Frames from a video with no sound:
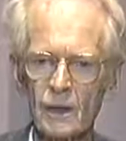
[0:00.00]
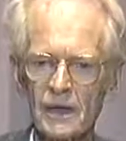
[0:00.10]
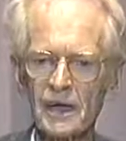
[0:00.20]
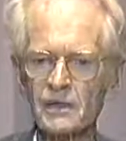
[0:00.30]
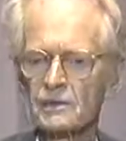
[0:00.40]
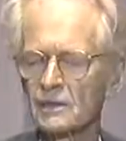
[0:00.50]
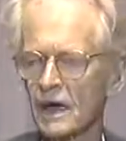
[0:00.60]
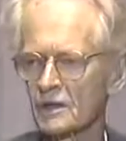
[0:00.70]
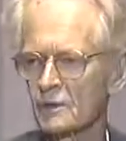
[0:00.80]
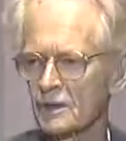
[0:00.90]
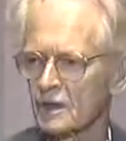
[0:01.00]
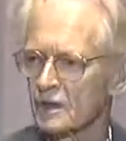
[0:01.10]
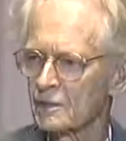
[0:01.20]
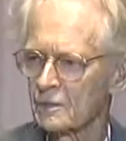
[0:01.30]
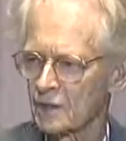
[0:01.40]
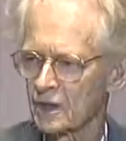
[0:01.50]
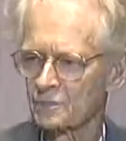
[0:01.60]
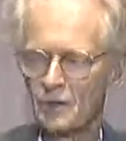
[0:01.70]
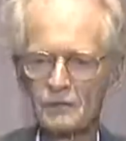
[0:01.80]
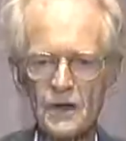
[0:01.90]
in not only the
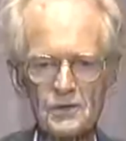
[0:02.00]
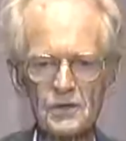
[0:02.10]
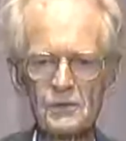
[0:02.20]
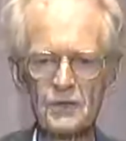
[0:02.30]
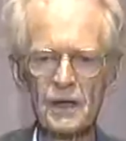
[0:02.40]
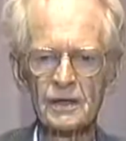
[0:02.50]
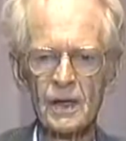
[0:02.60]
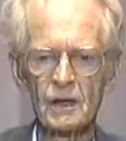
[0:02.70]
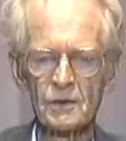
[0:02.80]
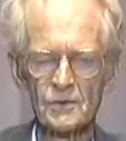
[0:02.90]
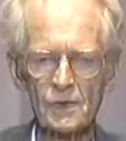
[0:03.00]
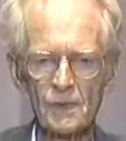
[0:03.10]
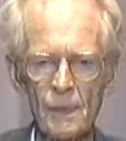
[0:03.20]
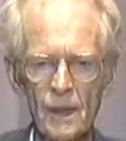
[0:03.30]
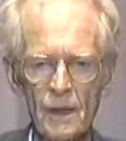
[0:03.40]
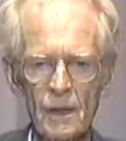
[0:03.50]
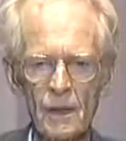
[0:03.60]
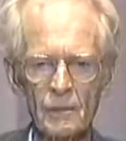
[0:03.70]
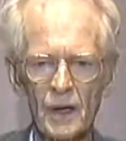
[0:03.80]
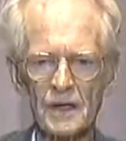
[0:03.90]
profession of psychology,
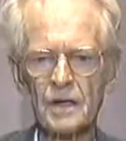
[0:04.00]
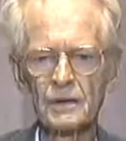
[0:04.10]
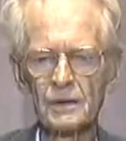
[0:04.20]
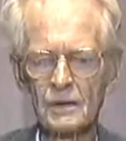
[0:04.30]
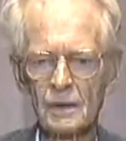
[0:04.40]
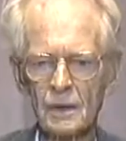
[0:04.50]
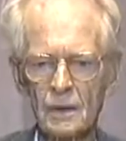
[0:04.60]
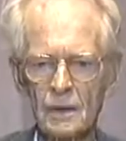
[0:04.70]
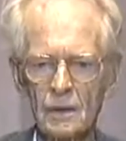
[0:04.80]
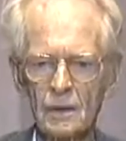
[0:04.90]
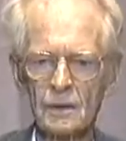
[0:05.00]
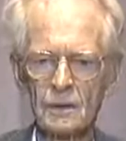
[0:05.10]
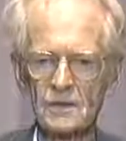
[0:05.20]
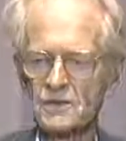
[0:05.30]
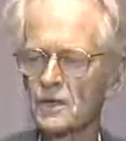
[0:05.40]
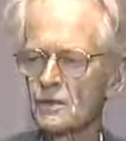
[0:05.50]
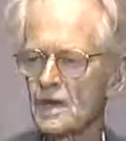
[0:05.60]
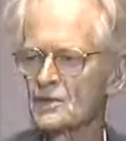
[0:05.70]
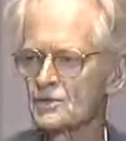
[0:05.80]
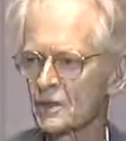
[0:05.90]
but in
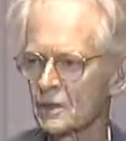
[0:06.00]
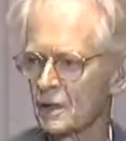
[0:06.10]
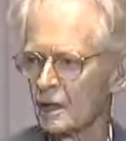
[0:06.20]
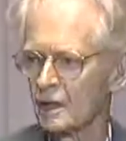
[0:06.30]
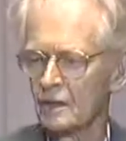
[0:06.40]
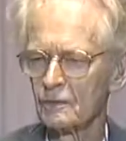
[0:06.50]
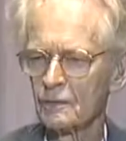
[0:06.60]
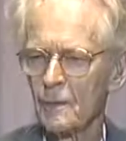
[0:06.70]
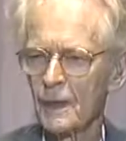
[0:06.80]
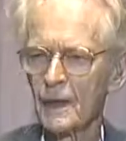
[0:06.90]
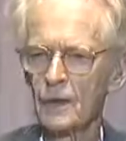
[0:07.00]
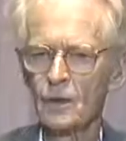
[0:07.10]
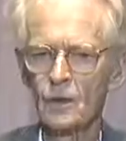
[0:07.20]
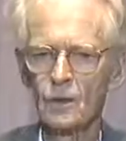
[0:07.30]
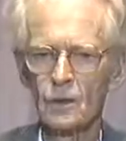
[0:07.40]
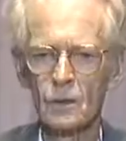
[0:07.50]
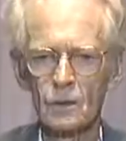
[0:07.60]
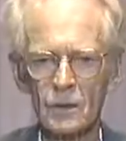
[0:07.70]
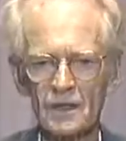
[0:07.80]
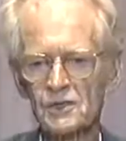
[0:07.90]
consideration of
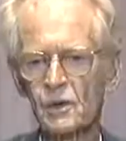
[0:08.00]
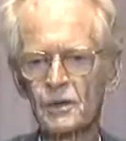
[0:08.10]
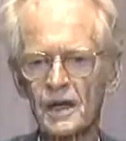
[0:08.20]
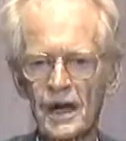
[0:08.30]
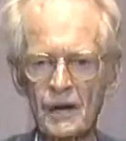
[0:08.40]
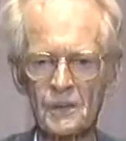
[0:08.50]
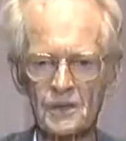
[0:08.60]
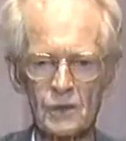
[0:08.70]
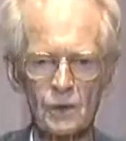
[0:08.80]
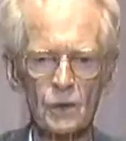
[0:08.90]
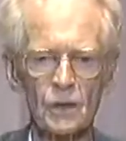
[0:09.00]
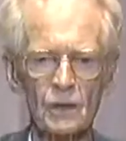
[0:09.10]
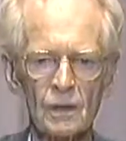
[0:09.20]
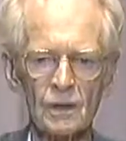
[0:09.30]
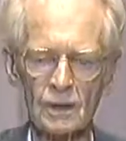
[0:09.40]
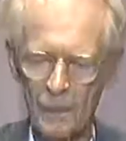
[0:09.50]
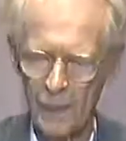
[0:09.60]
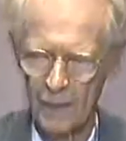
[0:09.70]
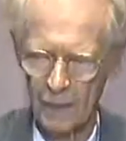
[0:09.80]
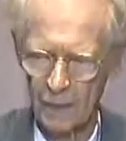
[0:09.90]
what is going to happen to the world
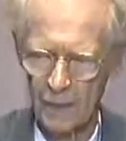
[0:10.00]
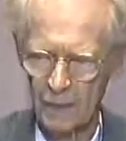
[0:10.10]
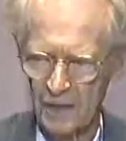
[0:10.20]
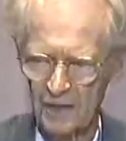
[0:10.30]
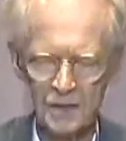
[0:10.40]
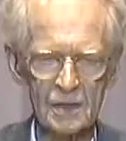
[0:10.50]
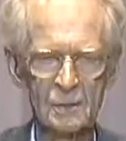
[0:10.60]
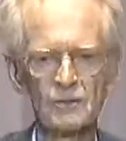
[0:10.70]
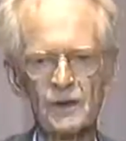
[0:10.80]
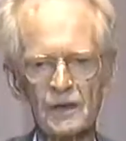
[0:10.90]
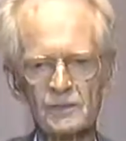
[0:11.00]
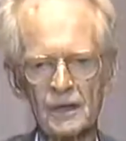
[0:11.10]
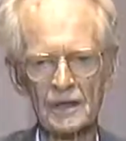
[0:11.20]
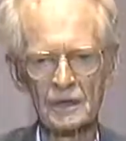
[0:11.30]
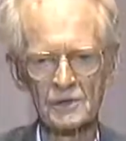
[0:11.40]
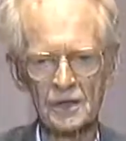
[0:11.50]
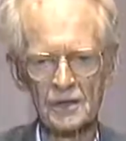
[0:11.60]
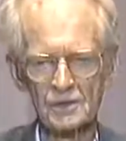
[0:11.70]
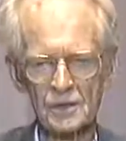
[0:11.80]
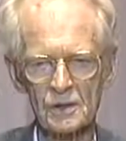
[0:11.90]
unless some very vital
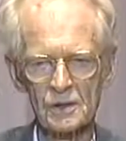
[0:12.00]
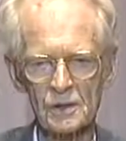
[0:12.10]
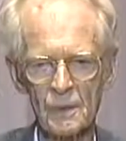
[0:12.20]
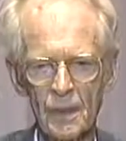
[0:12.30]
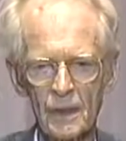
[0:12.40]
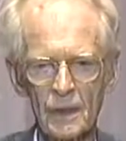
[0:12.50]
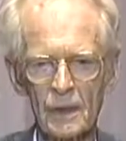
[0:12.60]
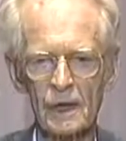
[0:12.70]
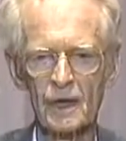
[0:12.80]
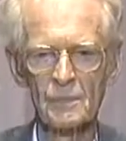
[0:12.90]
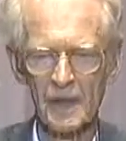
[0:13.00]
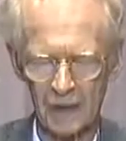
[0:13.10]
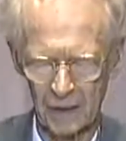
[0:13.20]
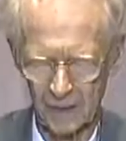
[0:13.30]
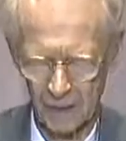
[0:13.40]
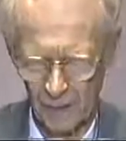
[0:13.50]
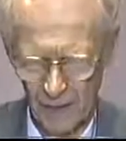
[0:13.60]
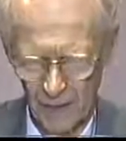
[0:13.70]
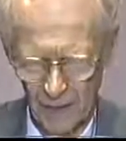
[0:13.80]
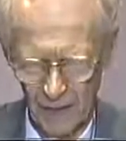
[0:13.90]
changes are made.
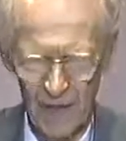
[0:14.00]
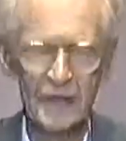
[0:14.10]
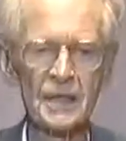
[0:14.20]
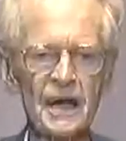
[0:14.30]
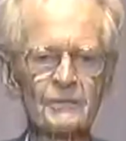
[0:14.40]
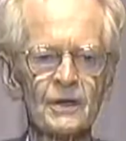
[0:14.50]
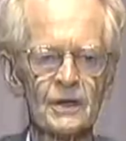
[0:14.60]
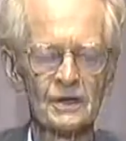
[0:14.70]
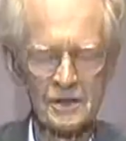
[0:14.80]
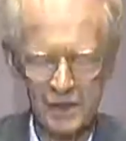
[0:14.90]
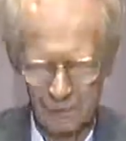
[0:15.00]
Any evidence